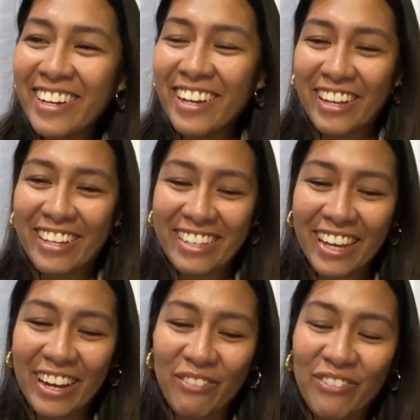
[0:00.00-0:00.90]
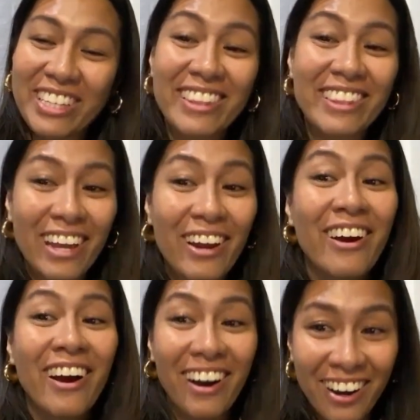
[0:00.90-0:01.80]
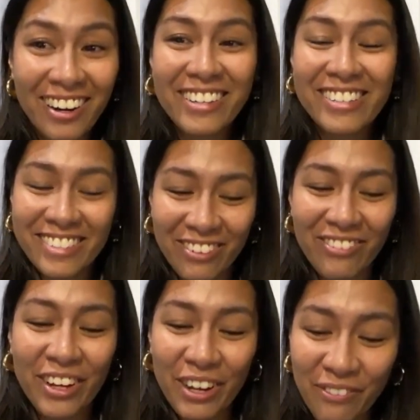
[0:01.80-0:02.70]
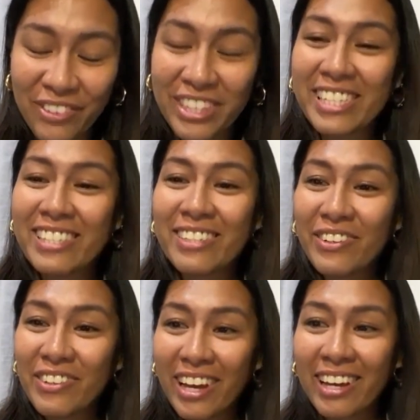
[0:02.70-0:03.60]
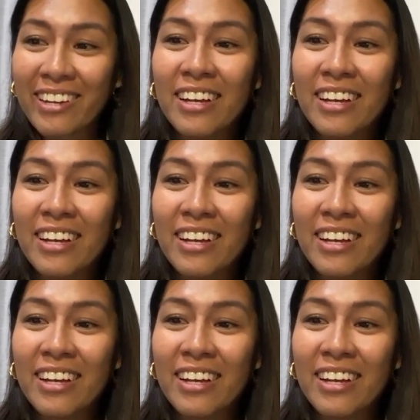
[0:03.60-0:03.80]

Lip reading: yeah, but there are some companies though that